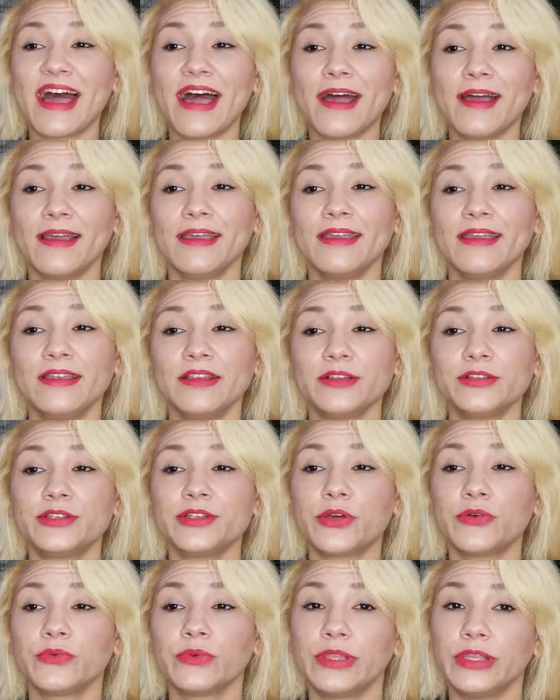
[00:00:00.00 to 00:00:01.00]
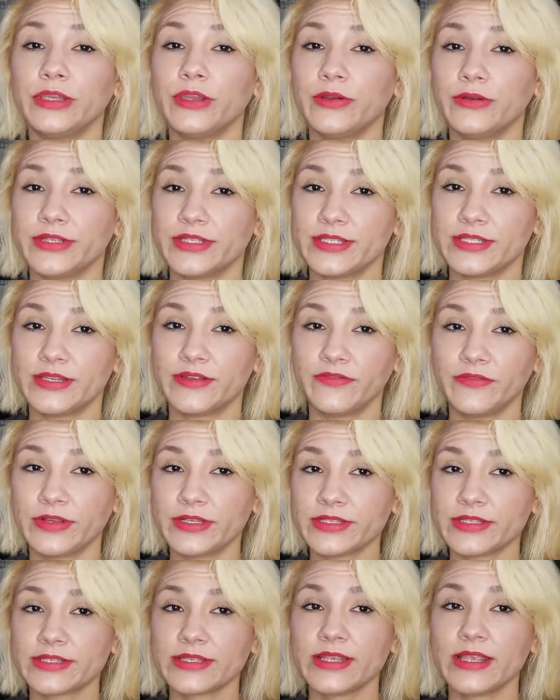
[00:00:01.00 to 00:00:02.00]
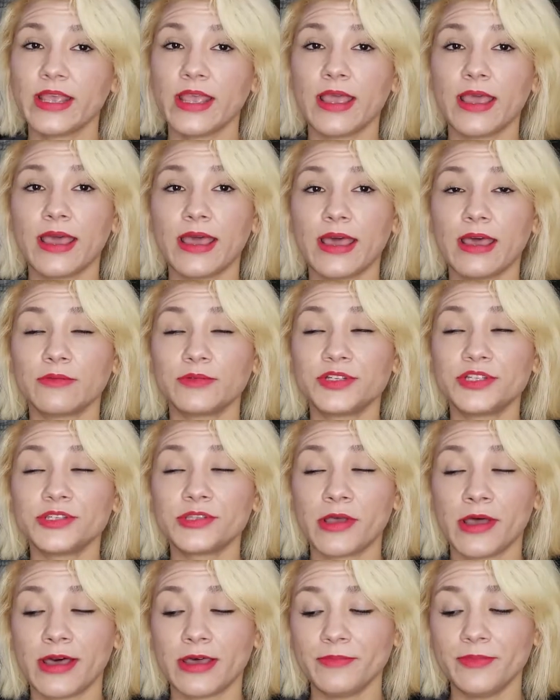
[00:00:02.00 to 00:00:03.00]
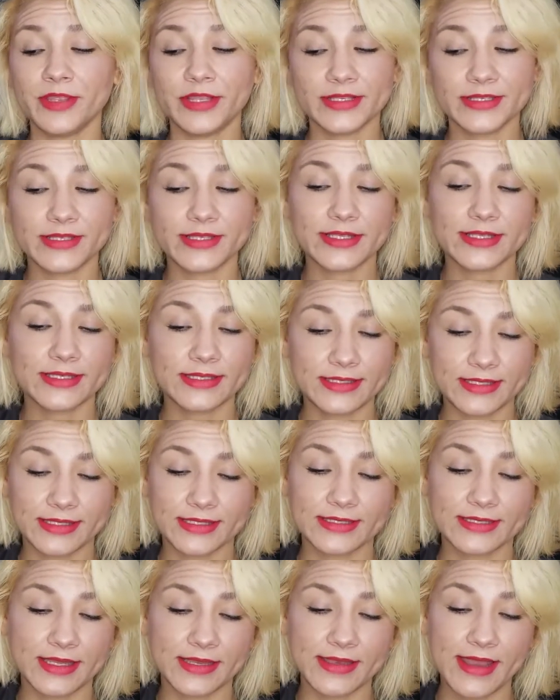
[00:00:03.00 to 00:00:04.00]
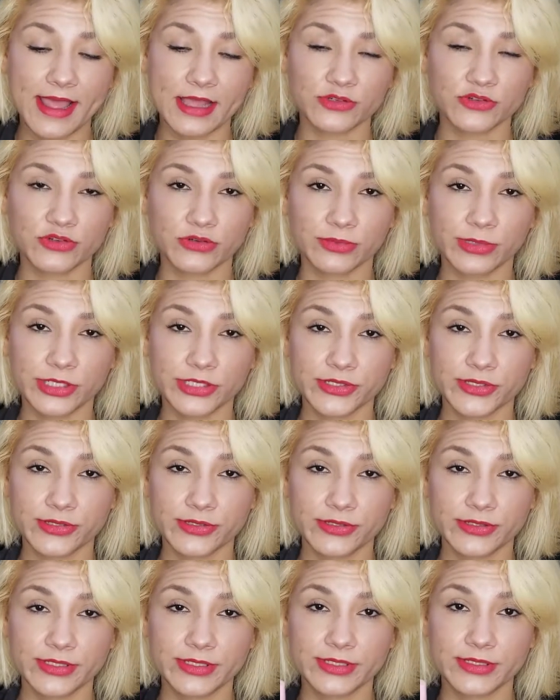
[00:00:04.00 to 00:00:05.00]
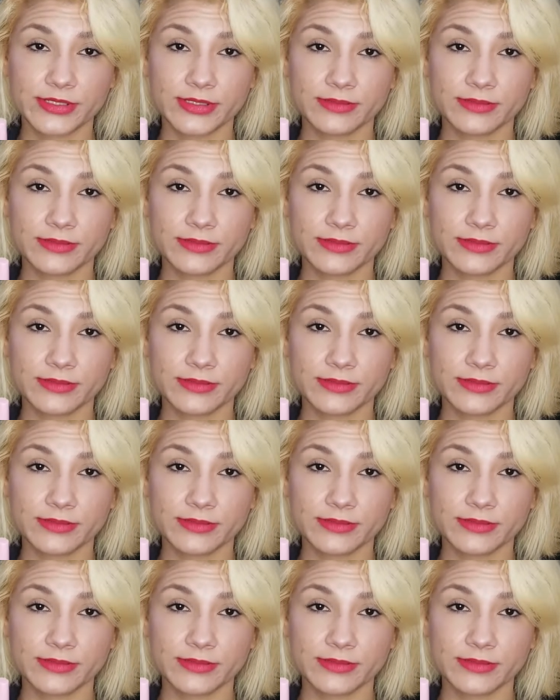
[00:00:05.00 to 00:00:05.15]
I don't really notice a difference, which is odd because this is a natural bristled